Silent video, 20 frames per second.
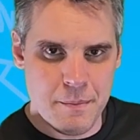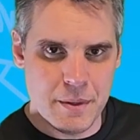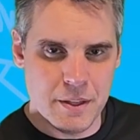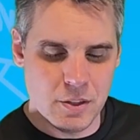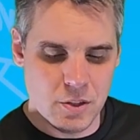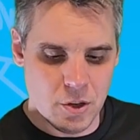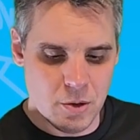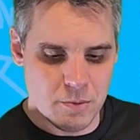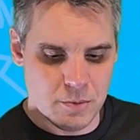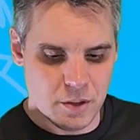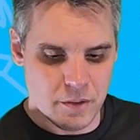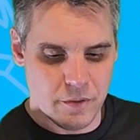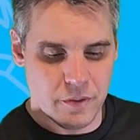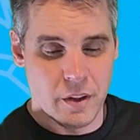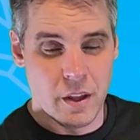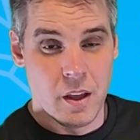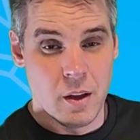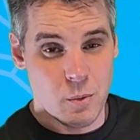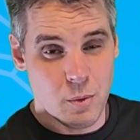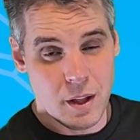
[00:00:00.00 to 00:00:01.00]
in terms
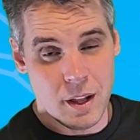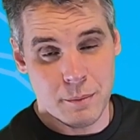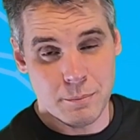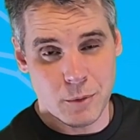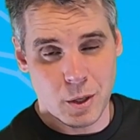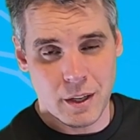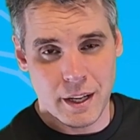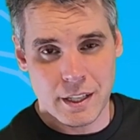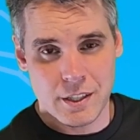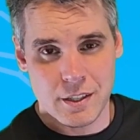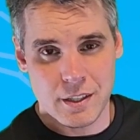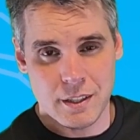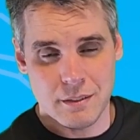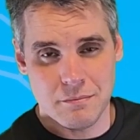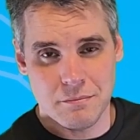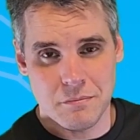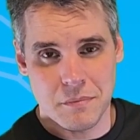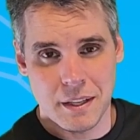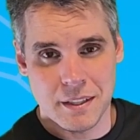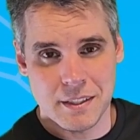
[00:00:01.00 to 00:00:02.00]
of, well, I'm not
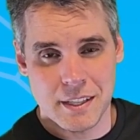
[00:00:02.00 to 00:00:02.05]
actually